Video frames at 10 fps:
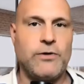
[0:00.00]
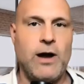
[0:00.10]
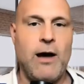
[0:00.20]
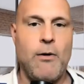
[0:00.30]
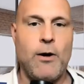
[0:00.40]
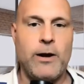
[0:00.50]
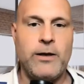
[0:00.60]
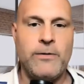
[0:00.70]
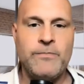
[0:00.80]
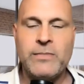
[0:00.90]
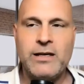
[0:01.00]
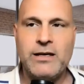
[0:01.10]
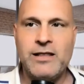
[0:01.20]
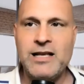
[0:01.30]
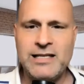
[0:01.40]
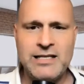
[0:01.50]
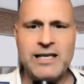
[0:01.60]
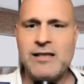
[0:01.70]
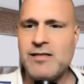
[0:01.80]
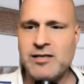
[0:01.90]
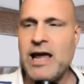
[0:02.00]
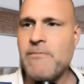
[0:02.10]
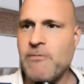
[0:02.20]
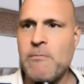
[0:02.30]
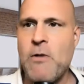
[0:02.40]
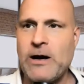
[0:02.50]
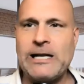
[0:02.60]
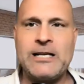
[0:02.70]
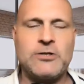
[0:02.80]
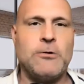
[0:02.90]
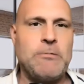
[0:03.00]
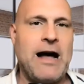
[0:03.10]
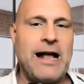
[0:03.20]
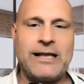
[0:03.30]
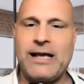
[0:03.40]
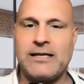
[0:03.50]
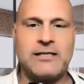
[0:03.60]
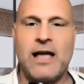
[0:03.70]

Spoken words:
how are you? This came from Marketing School Podcast.